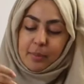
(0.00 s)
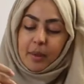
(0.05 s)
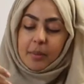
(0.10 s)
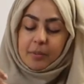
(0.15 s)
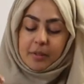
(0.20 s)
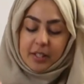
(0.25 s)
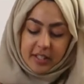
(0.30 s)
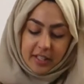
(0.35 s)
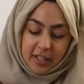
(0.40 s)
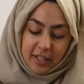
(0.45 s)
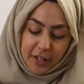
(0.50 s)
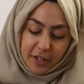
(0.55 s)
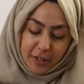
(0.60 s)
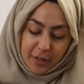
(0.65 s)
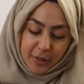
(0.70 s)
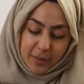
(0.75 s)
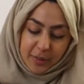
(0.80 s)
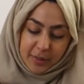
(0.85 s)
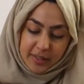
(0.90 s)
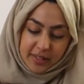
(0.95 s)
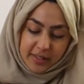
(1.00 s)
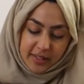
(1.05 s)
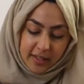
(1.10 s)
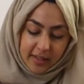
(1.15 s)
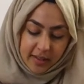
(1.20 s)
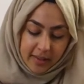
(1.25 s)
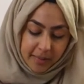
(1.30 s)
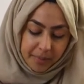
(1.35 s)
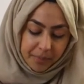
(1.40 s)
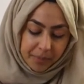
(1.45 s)
but I'm just gonna
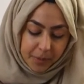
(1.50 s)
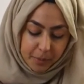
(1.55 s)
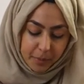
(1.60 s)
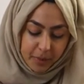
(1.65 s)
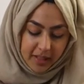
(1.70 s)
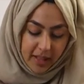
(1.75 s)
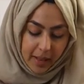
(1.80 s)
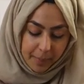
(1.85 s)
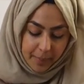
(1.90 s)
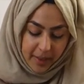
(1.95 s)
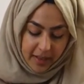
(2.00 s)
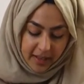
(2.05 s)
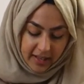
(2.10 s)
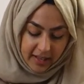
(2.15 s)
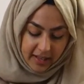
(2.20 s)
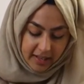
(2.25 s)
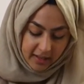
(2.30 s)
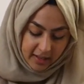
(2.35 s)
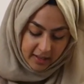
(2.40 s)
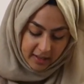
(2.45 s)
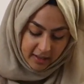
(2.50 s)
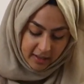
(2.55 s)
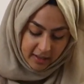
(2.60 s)
put that back in